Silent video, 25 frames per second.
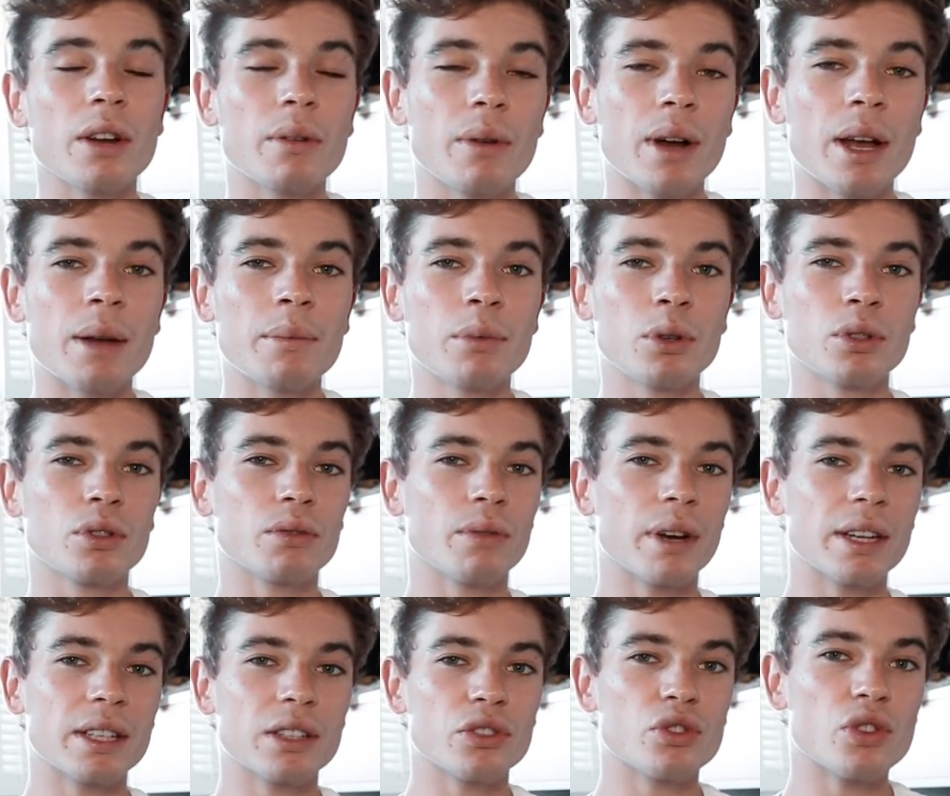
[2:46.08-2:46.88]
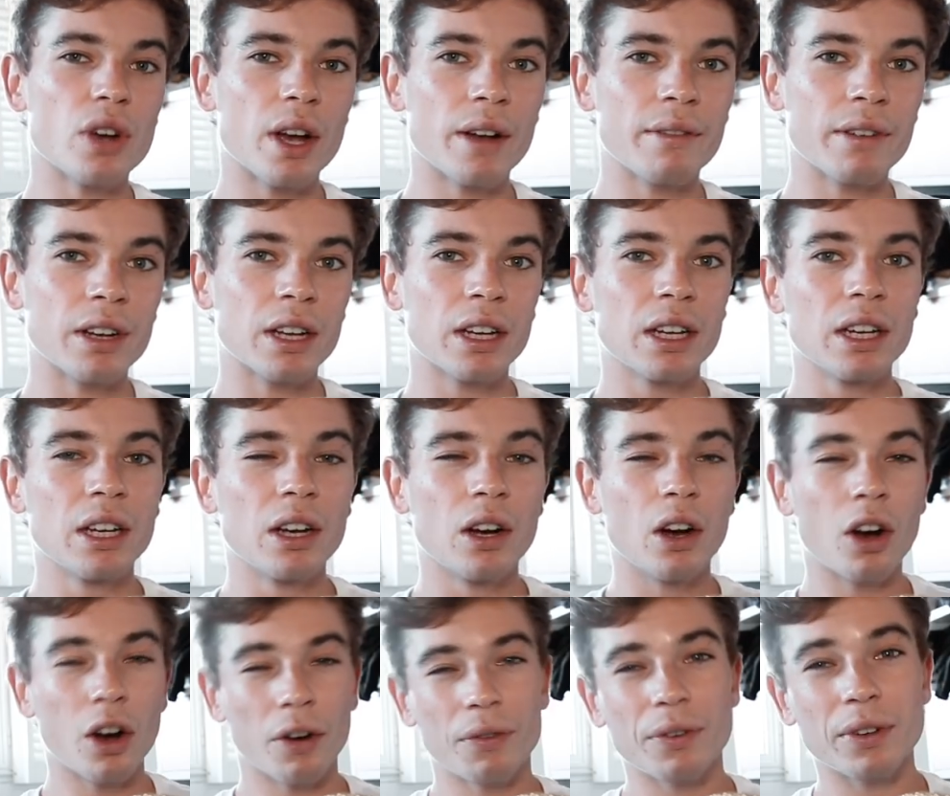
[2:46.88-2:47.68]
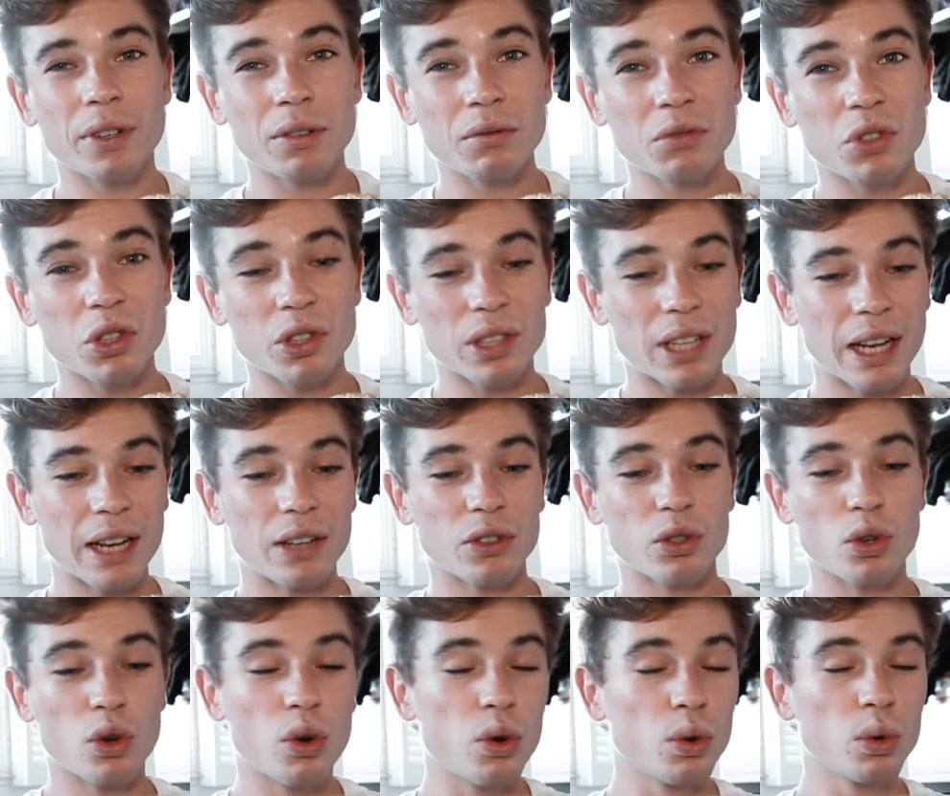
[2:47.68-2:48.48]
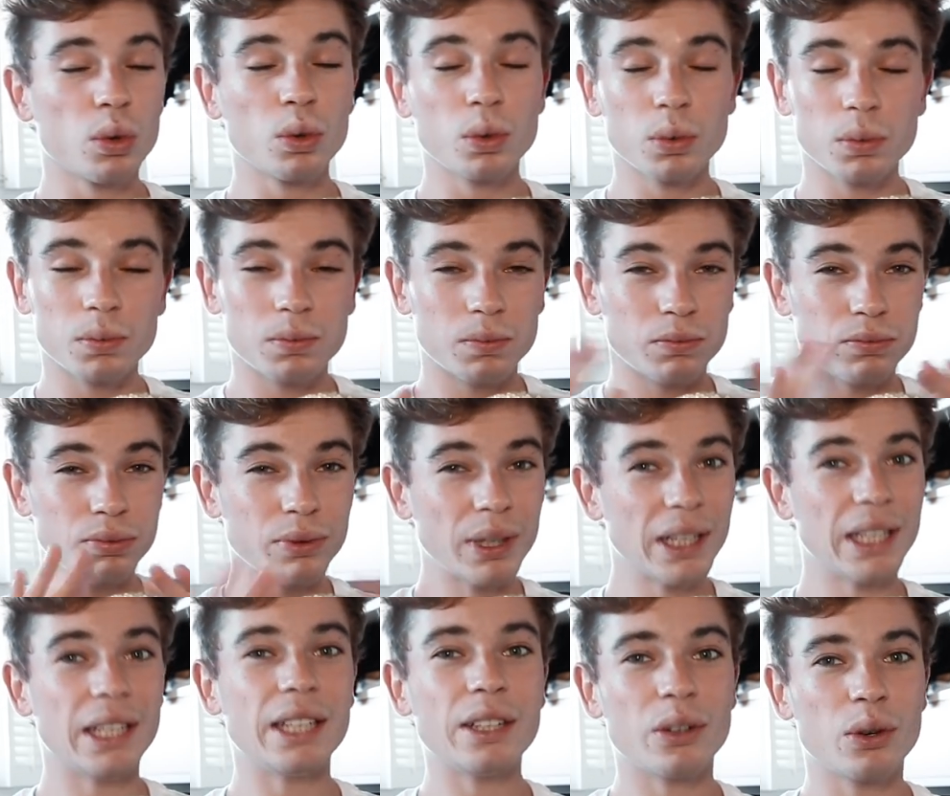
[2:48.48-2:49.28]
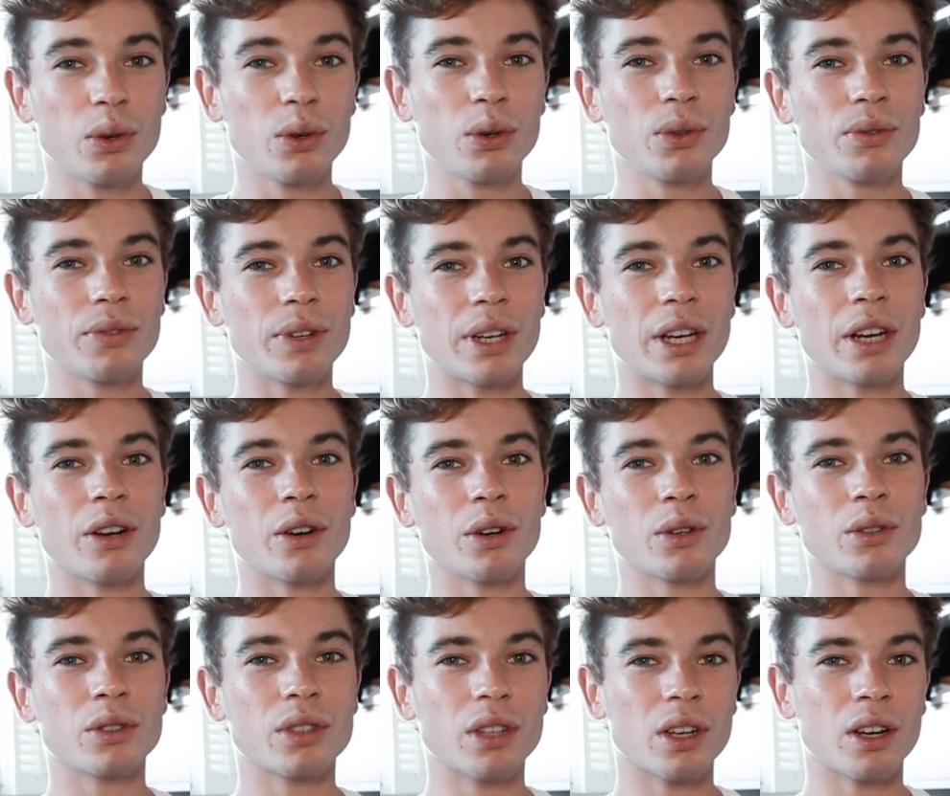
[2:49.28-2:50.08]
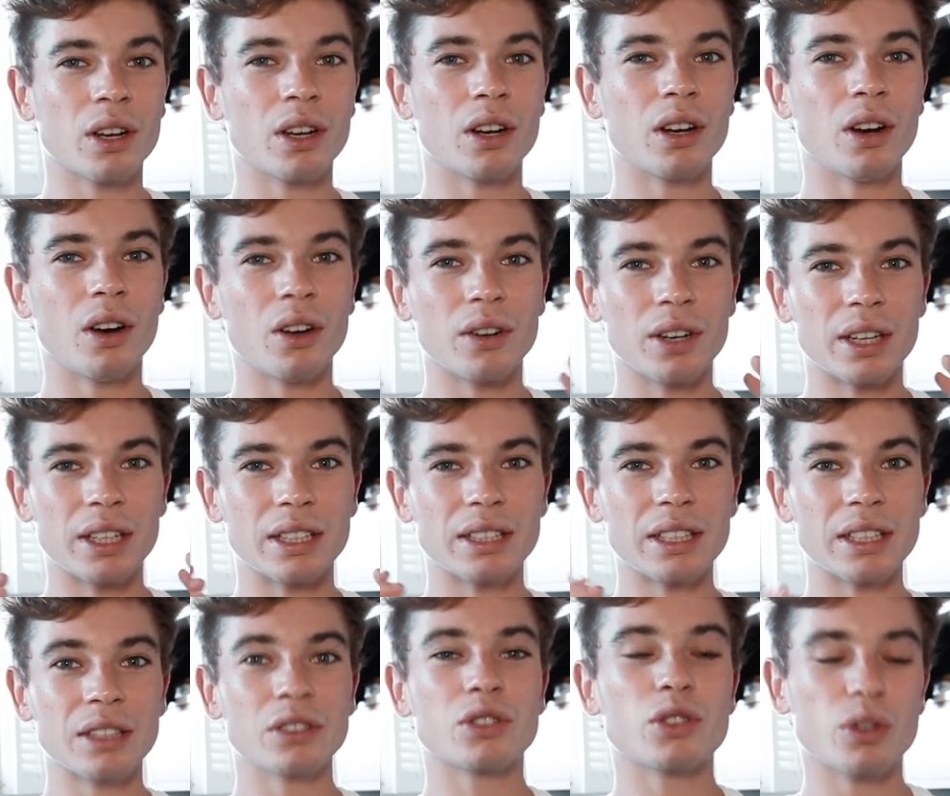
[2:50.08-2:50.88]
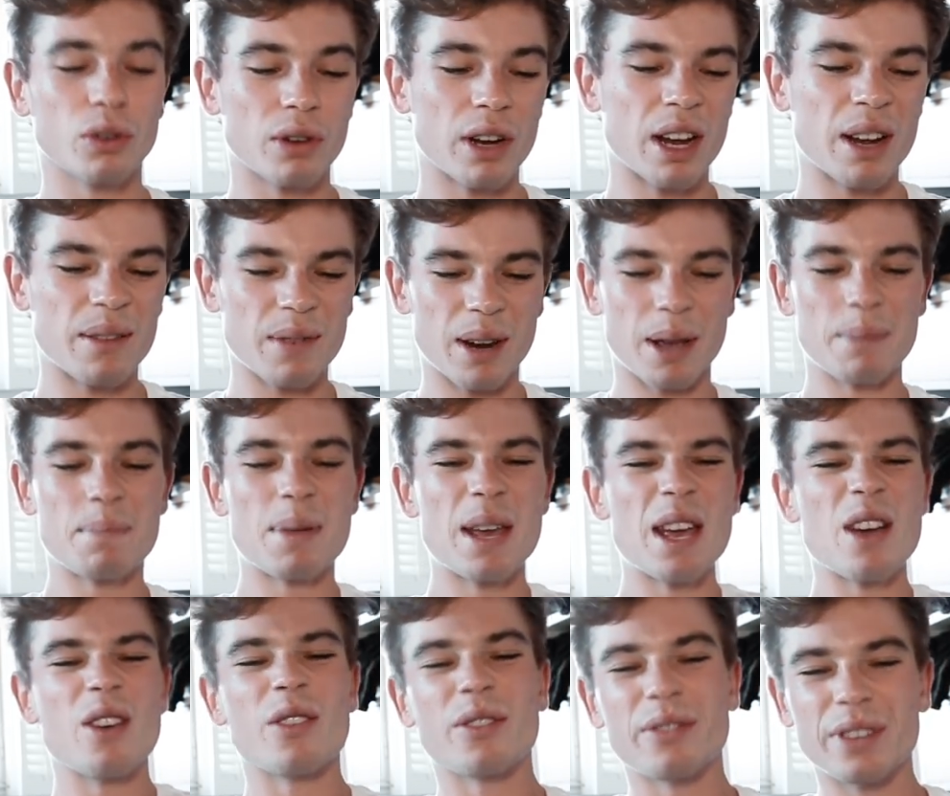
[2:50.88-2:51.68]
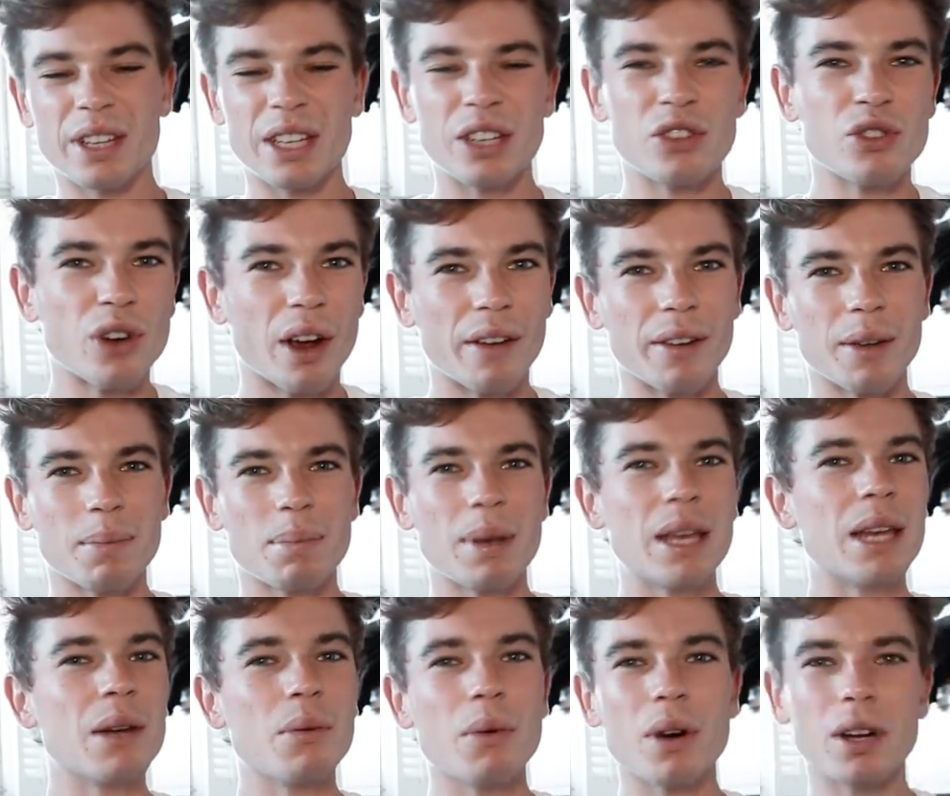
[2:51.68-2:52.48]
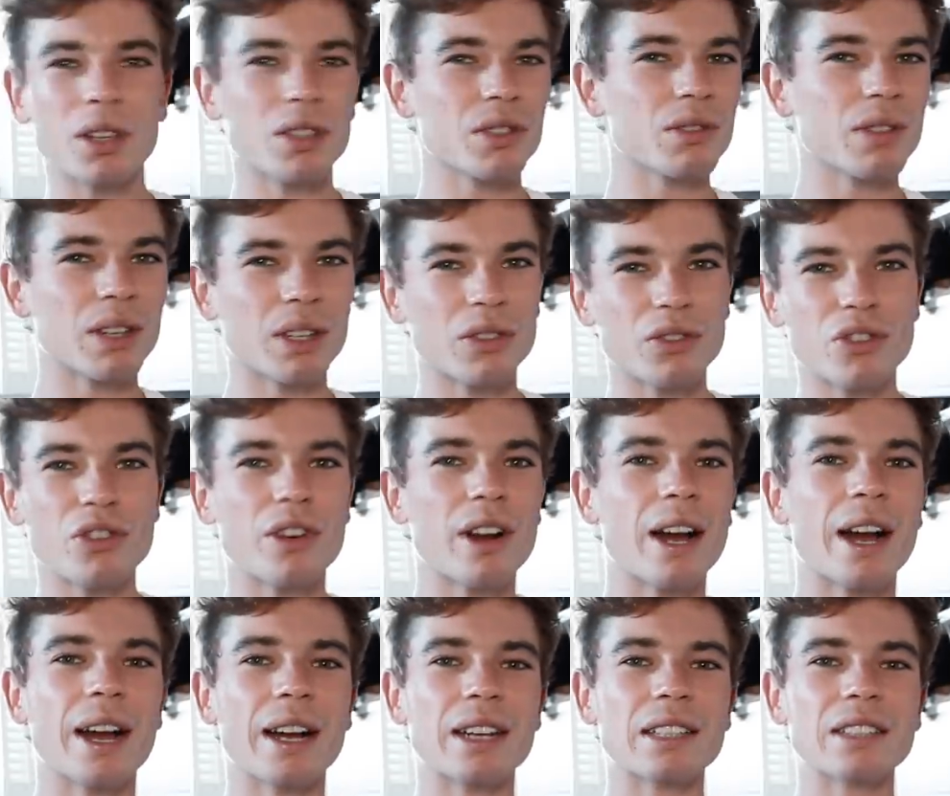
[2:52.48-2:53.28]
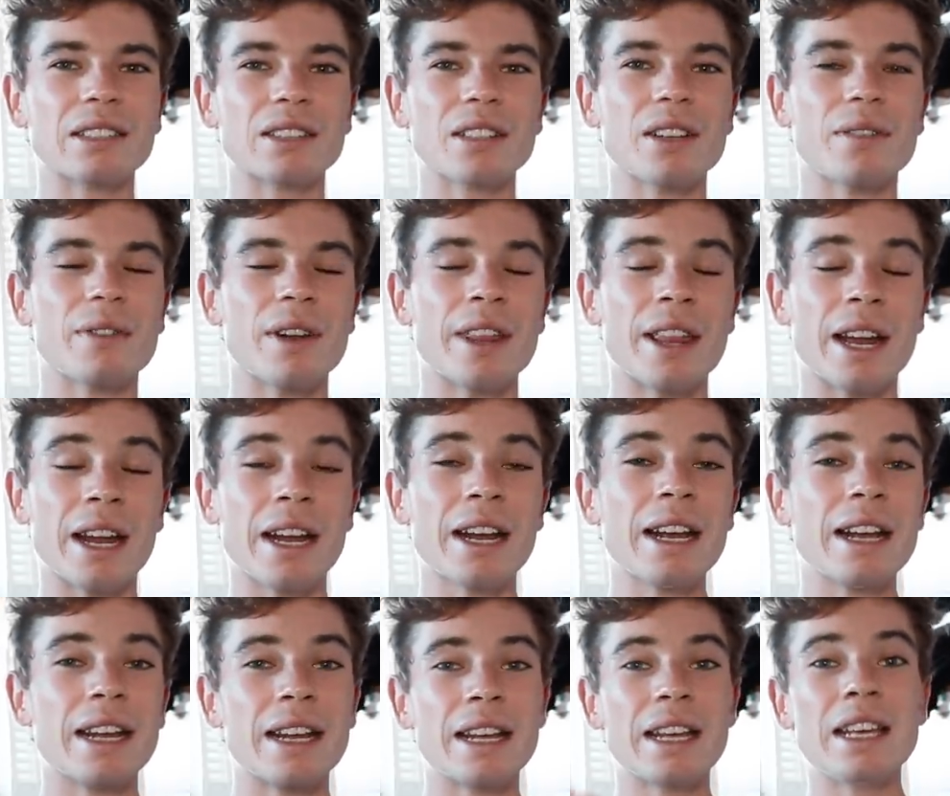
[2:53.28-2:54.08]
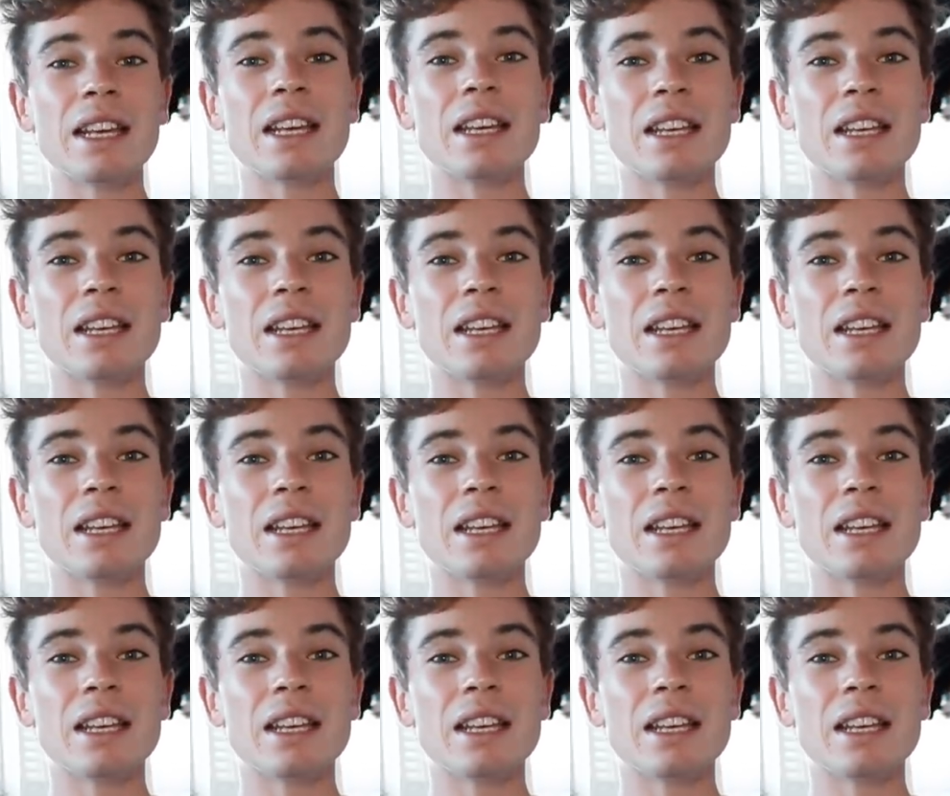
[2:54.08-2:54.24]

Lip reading: called Ollie Webb, who's a racing driver, often just has cool, really cool videos on his Instagram, like POV, driving P1s around tracks and stuff like that.